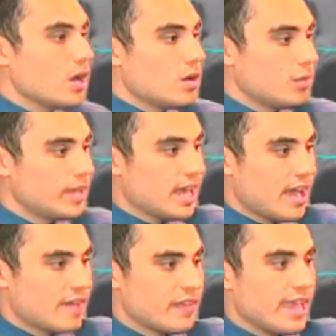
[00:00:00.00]
We
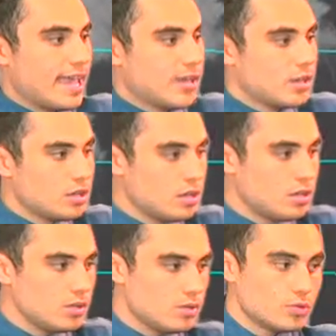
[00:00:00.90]
have a
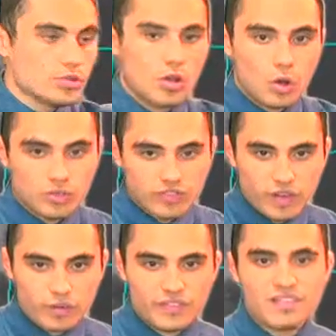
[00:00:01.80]
huge cold
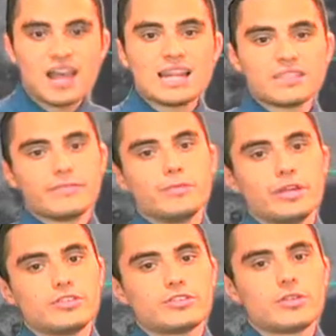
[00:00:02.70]
front with lots of
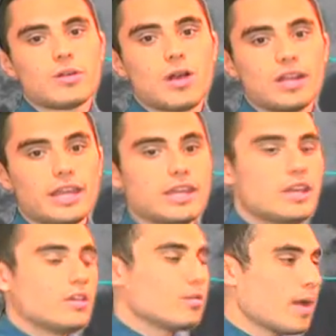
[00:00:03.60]
moisture on it
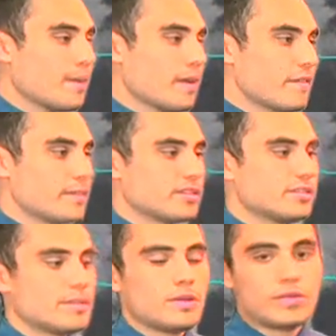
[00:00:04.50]
right by the
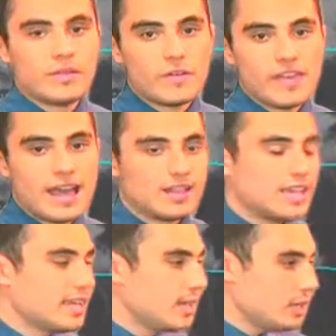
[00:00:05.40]
Mississippi River
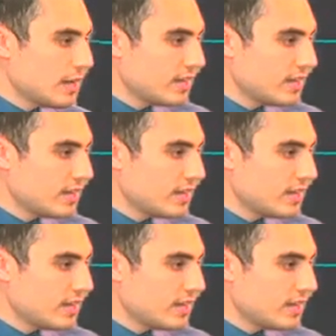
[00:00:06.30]
Valley, and then you have